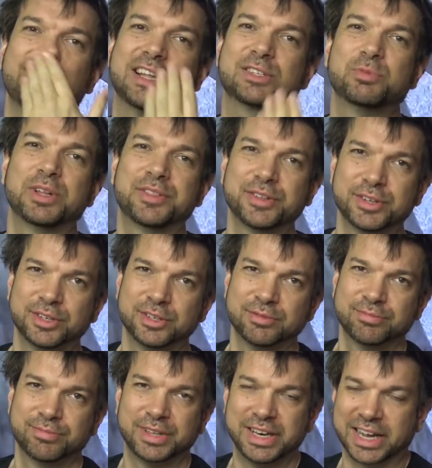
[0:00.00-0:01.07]
That's what the
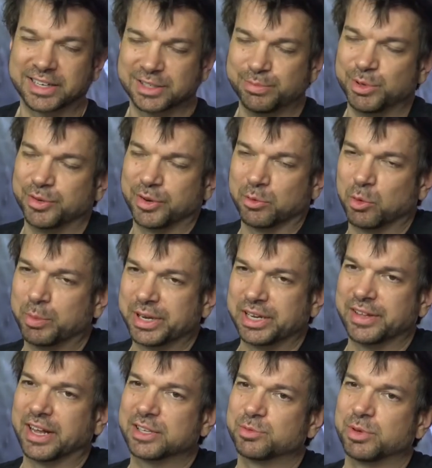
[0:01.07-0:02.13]
next movie will
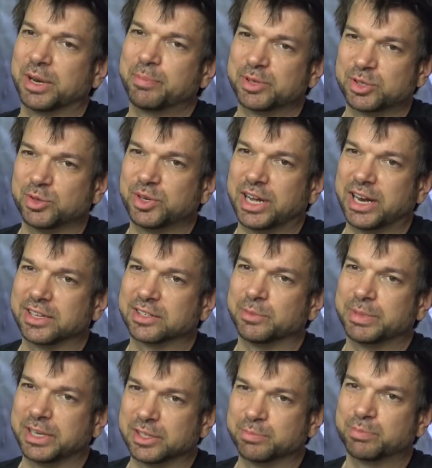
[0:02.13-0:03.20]
be. That's what episode 9 is
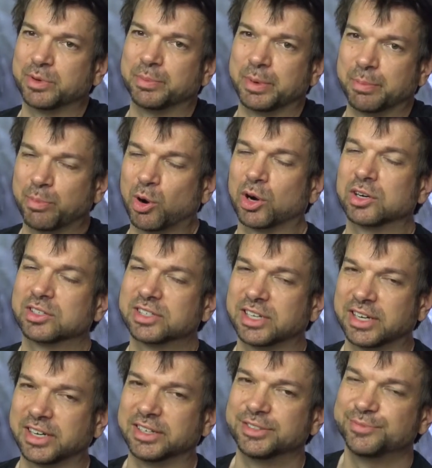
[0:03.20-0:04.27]
going to be. It's going to be part